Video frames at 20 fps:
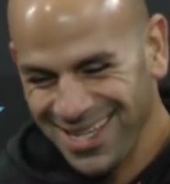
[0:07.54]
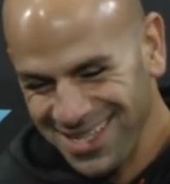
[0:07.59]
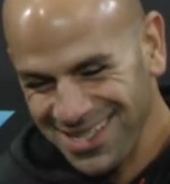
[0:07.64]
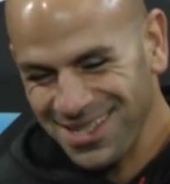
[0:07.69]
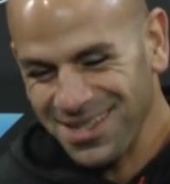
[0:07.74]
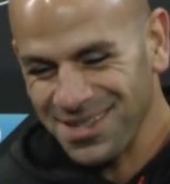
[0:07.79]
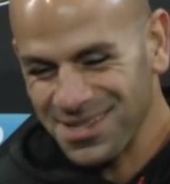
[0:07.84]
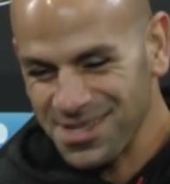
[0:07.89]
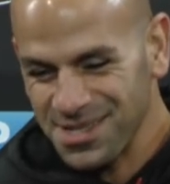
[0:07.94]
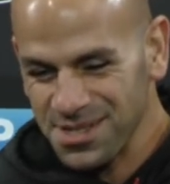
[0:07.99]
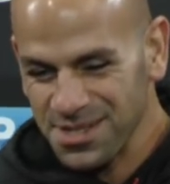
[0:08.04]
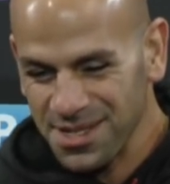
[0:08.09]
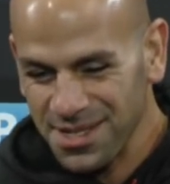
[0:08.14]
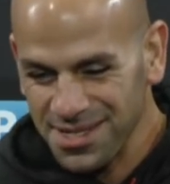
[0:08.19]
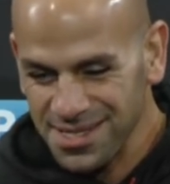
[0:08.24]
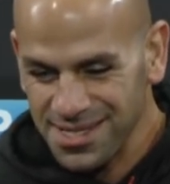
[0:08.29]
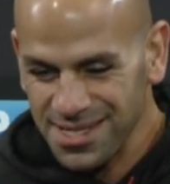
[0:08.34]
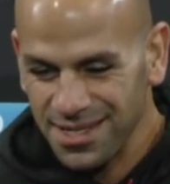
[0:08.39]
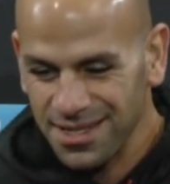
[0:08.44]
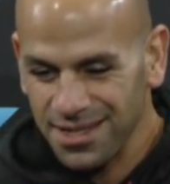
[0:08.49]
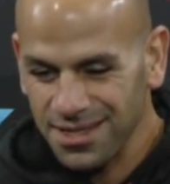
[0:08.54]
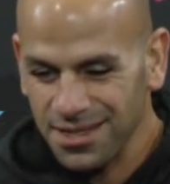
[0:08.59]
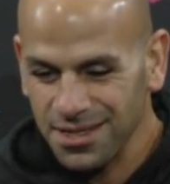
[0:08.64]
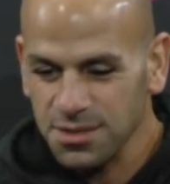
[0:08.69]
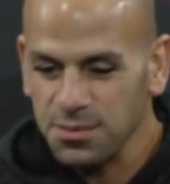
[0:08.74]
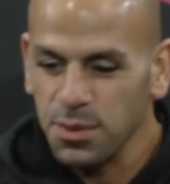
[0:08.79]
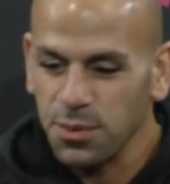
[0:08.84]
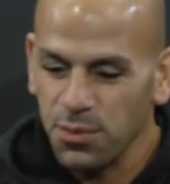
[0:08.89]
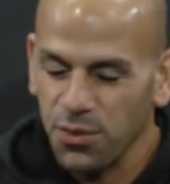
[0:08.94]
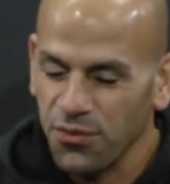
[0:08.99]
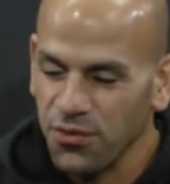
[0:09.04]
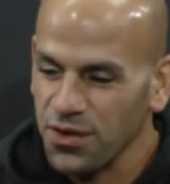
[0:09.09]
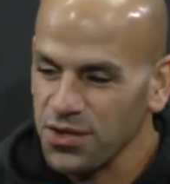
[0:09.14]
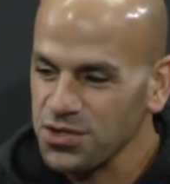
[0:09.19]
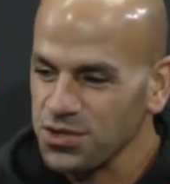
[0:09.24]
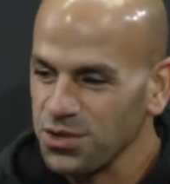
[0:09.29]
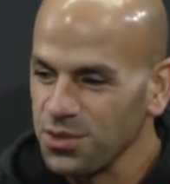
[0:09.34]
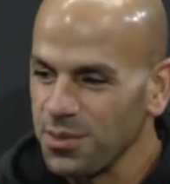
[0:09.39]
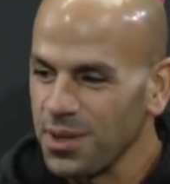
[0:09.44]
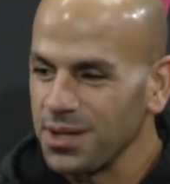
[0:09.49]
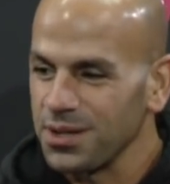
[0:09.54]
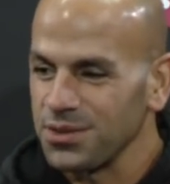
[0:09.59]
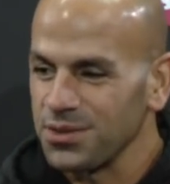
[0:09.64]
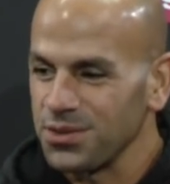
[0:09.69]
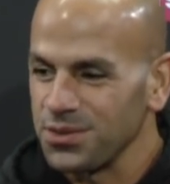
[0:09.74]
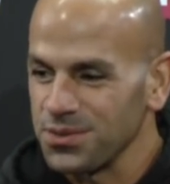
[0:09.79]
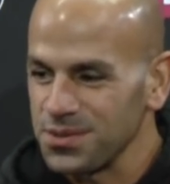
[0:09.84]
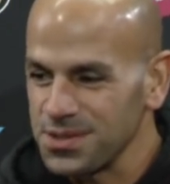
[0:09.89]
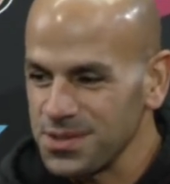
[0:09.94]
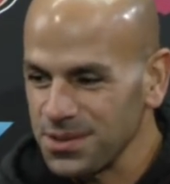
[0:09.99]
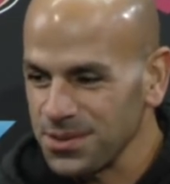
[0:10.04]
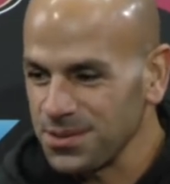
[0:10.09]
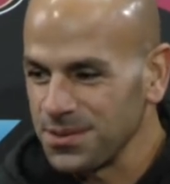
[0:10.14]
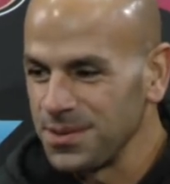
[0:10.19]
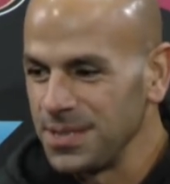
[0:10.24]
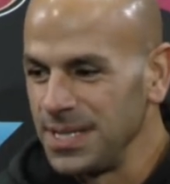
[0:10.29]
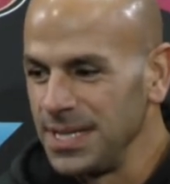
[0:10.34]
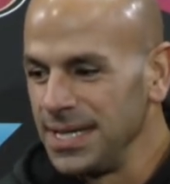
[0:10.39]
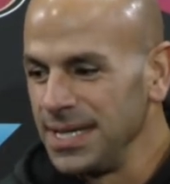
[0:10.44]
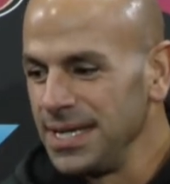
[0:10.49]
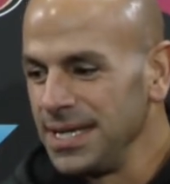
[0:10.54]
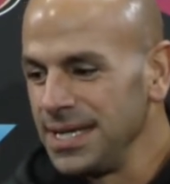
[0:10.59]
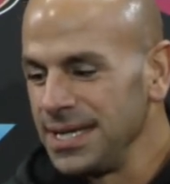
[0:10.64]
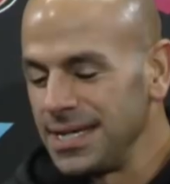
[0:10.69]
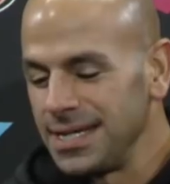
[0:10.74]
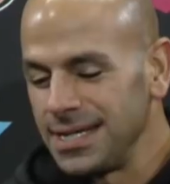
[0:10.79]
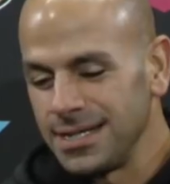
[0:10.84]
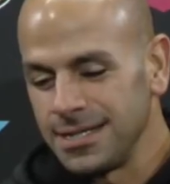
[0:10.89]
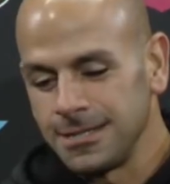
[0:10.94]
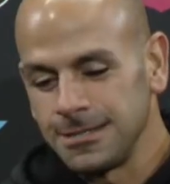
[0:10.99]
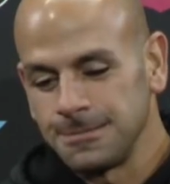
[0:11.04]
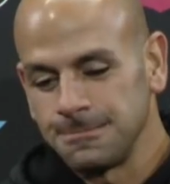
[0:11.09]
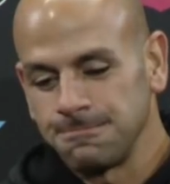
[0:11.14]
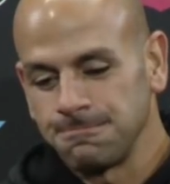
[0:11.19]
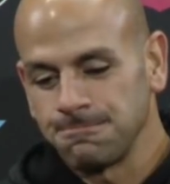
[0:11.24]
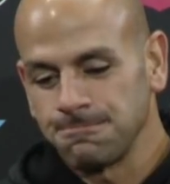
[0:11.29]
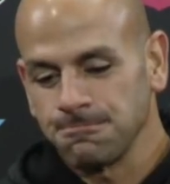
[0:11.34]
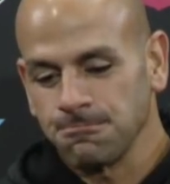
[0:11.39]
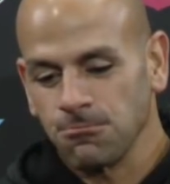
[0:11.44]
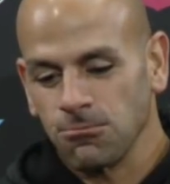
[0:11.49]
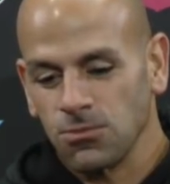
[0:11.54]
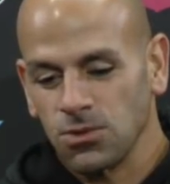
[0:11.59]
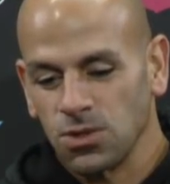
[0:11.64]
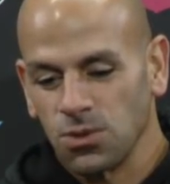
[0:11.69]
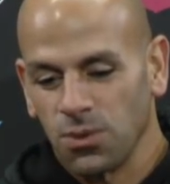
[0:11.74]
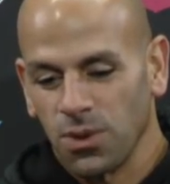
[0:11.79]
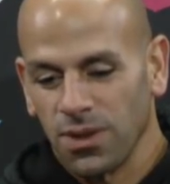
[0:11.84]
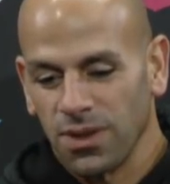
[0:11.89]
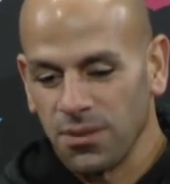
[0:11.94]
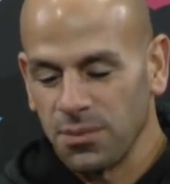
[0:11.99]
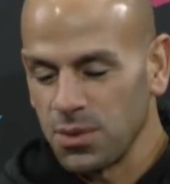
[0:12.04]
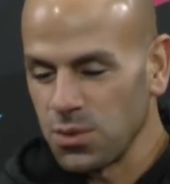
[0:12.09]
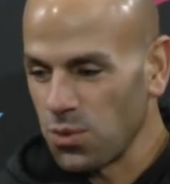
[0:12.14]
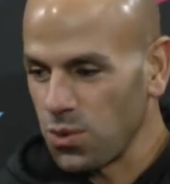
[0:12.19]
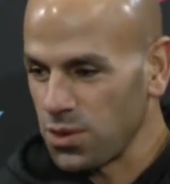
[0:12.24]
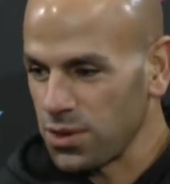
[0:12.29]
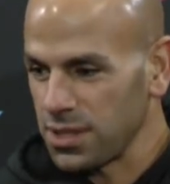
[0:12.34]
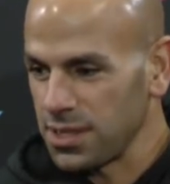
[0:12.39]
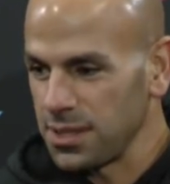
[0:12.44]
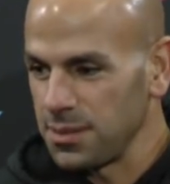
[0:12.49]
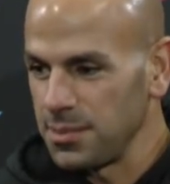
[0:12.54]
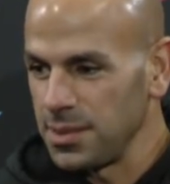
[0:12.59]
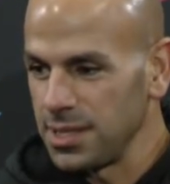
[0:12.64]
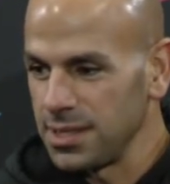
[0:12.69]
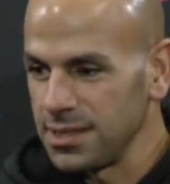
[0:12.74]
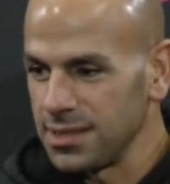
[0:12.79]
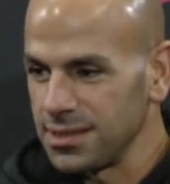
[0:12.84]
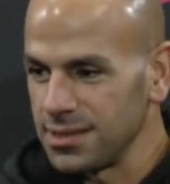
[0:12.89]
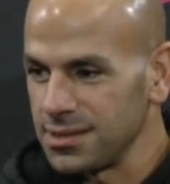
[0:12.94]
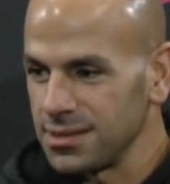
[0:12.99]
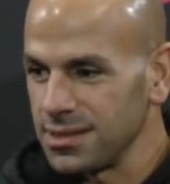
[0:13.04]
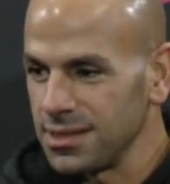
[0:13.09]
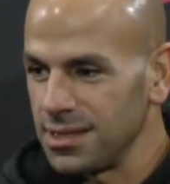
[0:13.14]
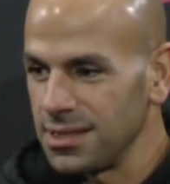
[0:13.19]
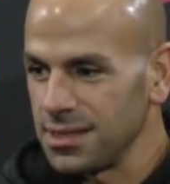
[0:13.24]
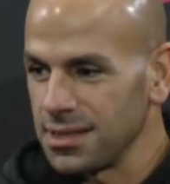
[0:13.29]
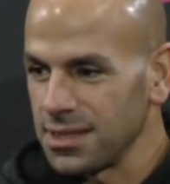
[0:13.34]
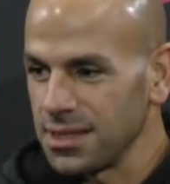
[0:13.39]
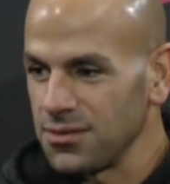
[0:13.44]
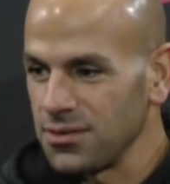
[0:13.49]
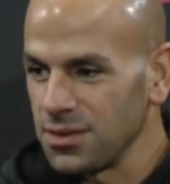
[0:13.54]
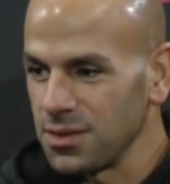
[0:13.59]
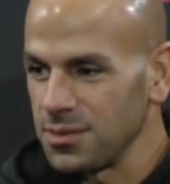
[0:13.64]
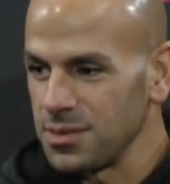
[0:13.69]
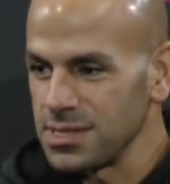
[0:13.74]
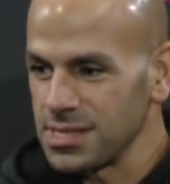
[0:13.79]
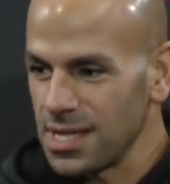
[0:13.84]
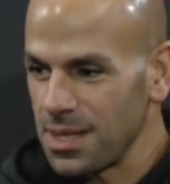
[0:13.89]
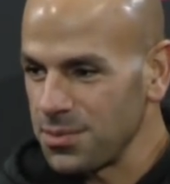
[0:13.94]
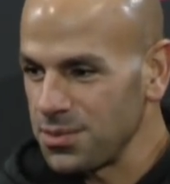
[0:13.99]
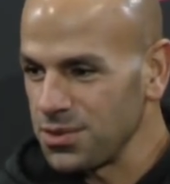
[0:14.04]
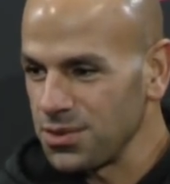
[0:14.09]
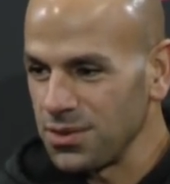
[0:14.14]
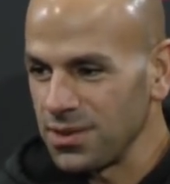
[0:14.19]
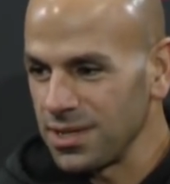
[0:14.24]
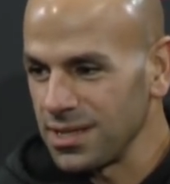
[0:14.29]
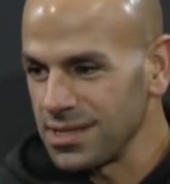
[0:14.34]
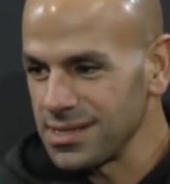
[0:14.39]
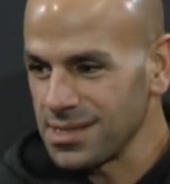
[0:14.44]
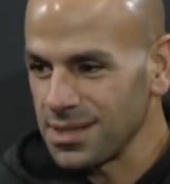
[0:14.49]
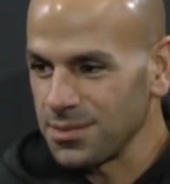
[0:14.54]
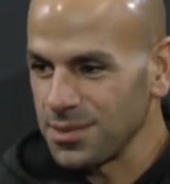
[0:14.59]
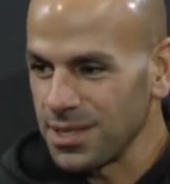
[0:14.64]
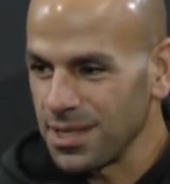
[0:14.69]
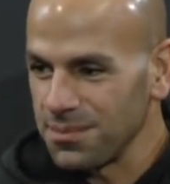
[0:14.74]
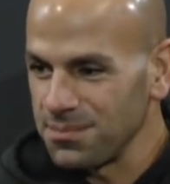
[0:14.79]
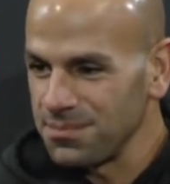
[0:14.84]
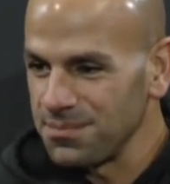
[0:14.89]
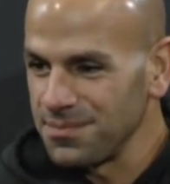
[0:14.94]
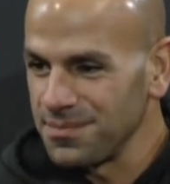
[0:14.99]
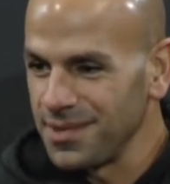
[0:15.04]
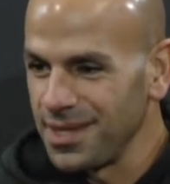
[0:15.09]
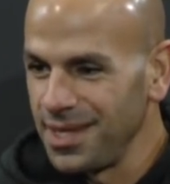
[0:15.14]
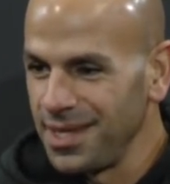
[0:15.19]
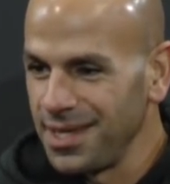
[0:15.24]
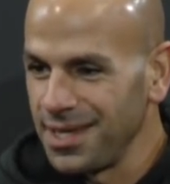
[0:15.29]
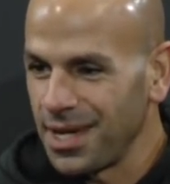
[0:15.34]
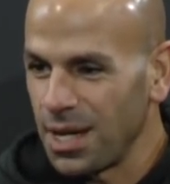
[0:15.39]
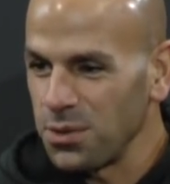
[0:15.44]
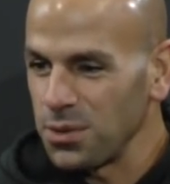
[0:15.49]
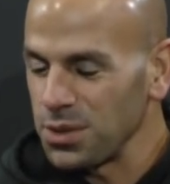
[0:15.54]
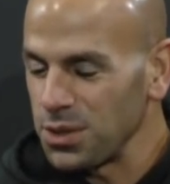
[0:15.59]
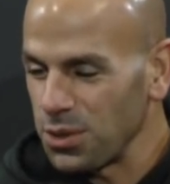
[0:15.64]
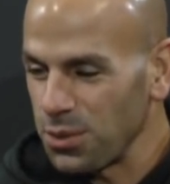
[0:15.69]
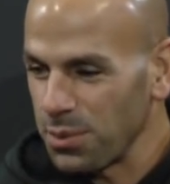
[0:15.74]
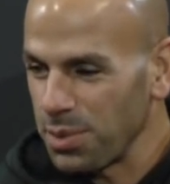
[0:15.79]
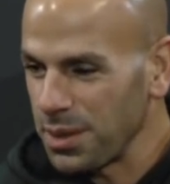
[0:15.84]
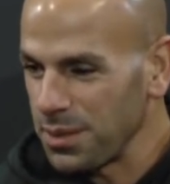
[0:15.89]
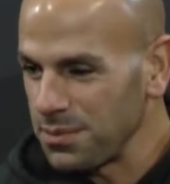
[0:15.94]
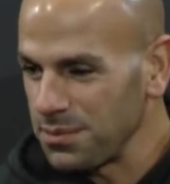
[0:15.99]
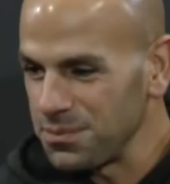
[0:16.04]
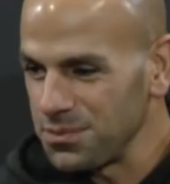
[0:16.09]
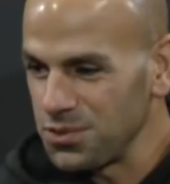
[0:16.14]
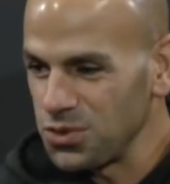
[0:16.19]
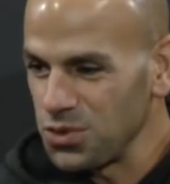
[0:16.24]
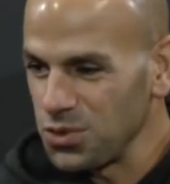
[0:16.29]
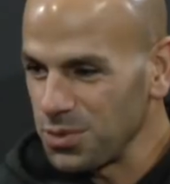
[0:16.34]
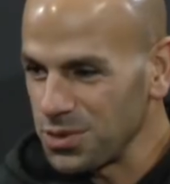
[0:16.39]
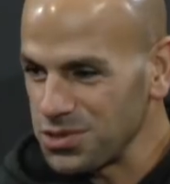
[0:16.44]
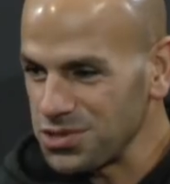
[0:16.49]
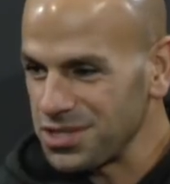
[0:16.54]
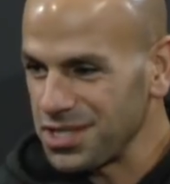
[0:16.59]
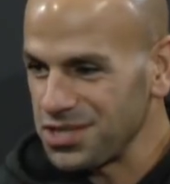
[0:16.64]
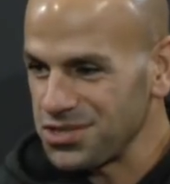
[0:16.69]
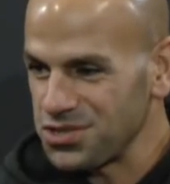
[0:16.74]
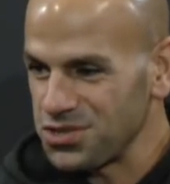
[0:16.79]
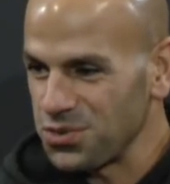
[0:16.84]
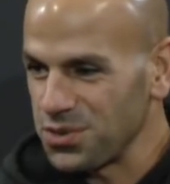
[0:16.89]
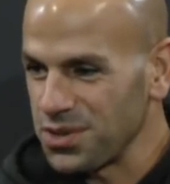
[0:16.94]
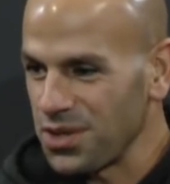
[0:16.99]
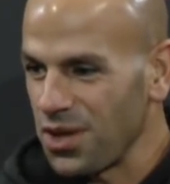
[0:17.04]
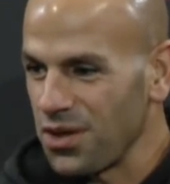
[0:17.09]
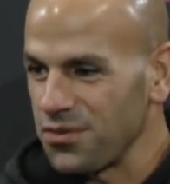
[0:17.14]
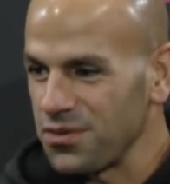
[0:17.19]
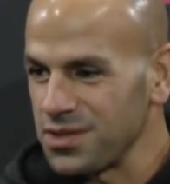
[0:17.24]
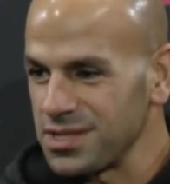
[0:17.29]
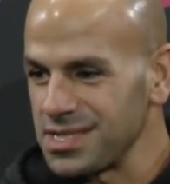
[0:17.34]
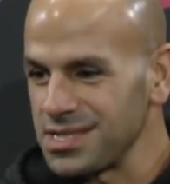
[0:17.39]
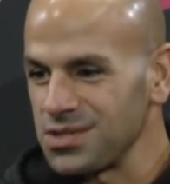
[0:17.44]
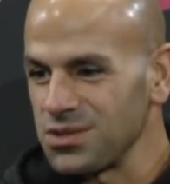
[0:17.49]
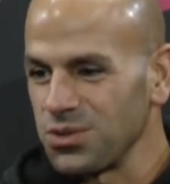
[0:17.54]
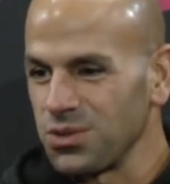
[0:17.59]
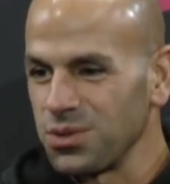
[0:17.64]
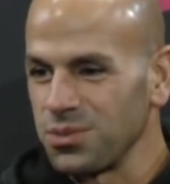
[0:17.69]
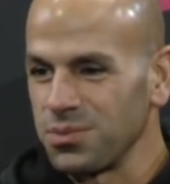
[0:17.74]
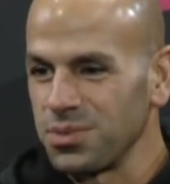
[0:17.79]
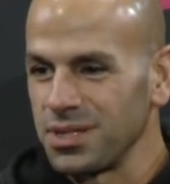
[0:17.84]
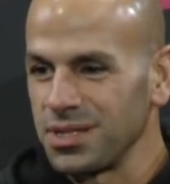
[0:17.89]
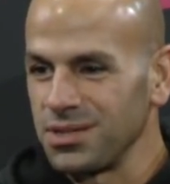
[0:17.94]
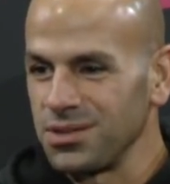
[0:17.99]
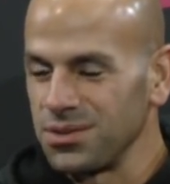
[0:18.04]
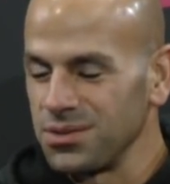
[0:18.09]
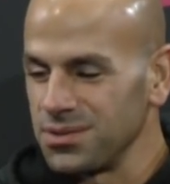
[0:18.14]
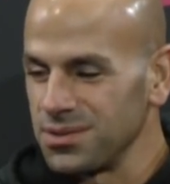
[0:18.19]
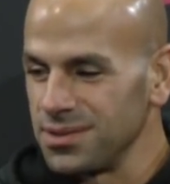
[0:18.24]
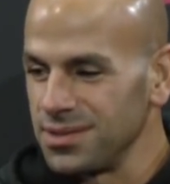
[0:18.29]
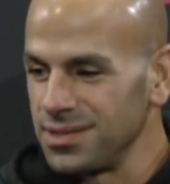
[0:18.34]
he does. He's he's uh, he's been professional about it too. So um, the way they've been working him in and uh, giving him his opportunities. I mean, I I really don't pay too much attention to what the offense is doing, but you.